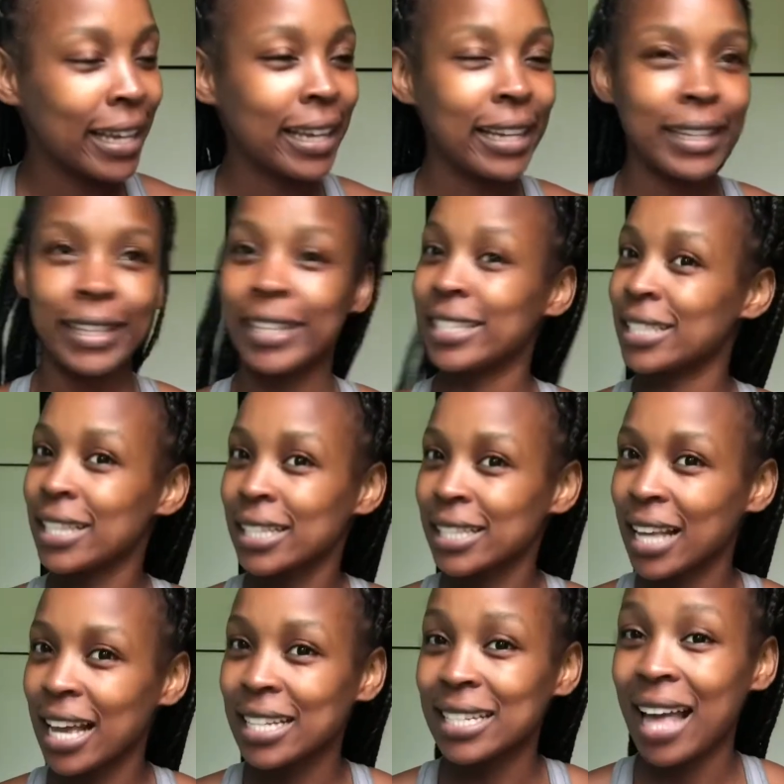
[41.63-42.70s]
Yes,
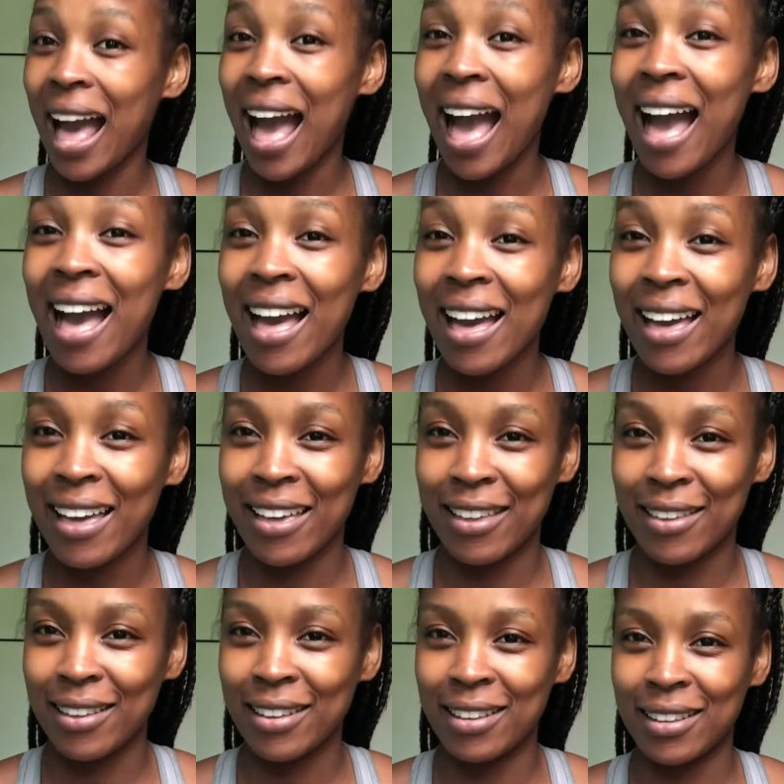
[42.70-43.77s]
guys,
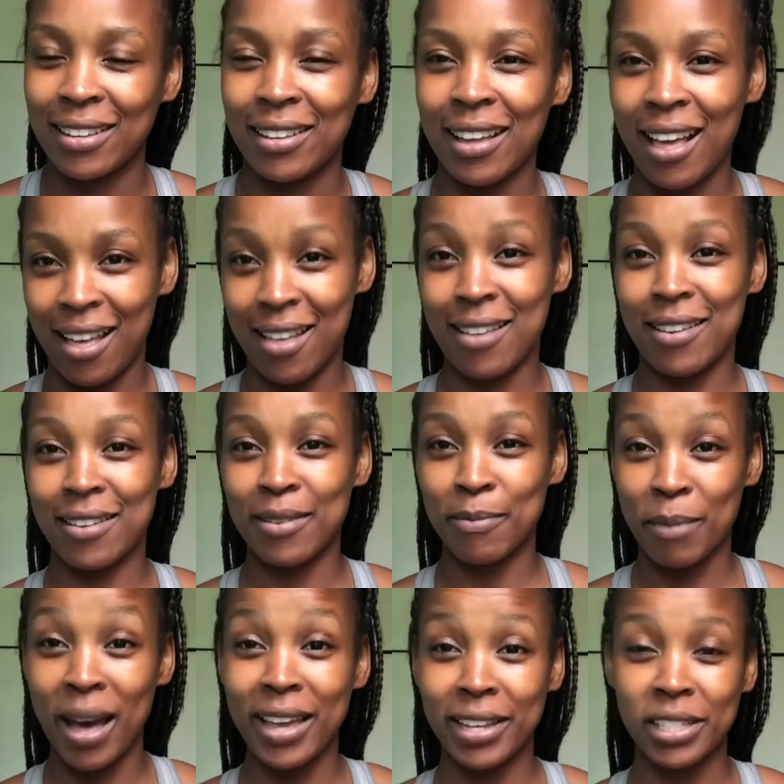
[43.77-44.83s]
my
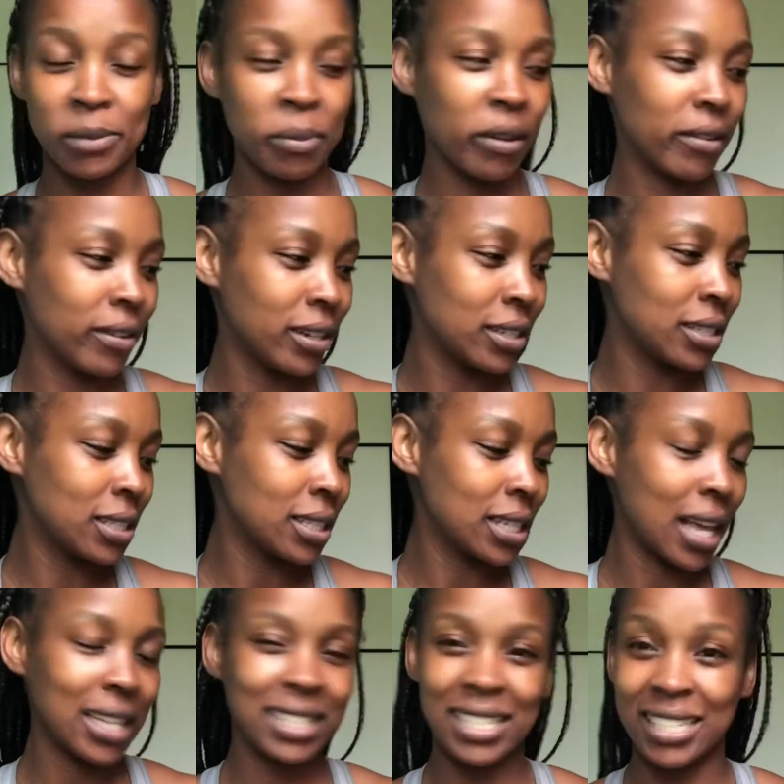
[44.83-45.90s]
experience, I
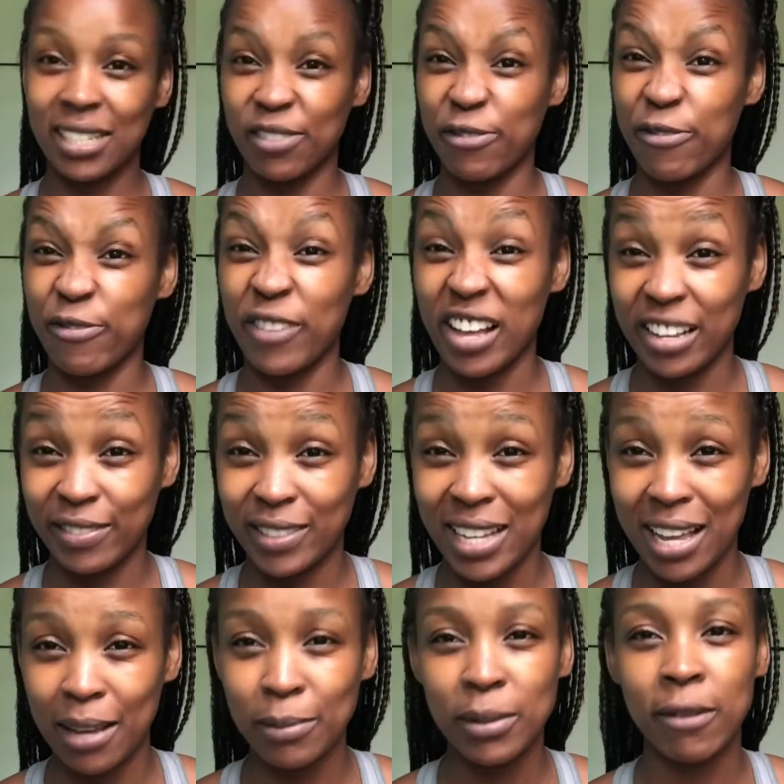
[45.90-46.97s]
tested
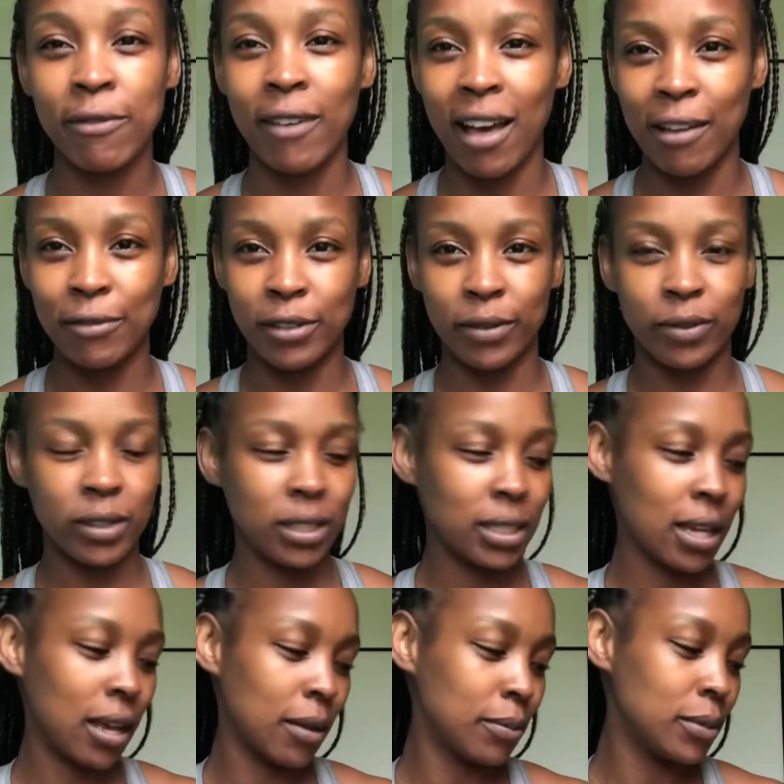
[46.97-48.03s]
5 different
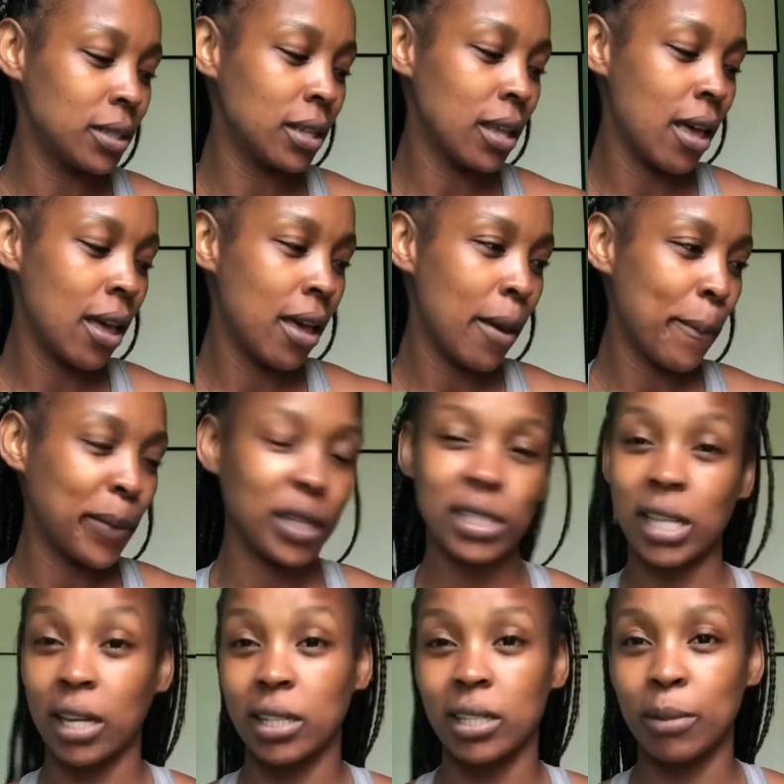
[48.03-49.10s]
times because I
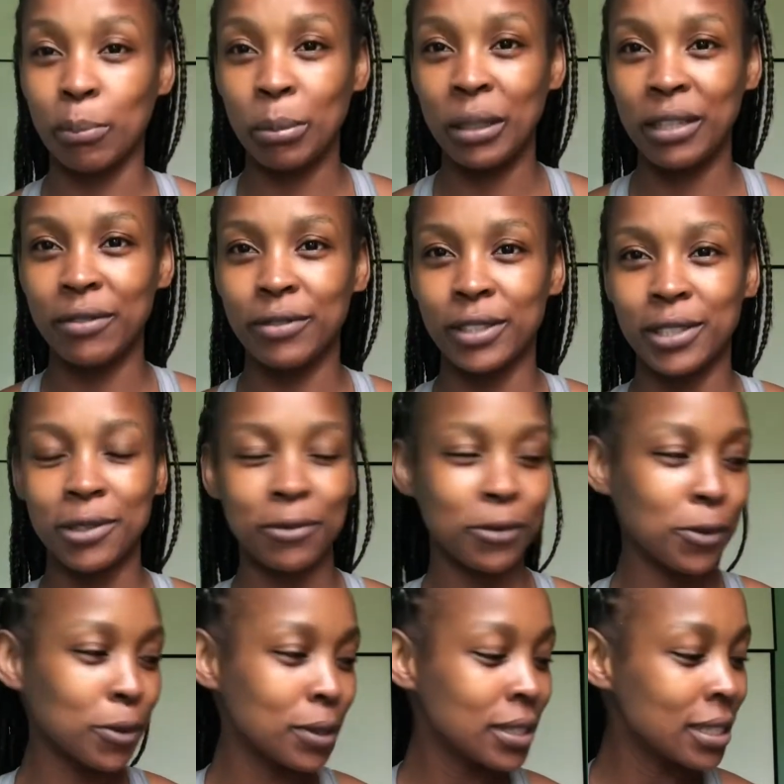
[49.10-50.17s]
couldn't believe it, of course.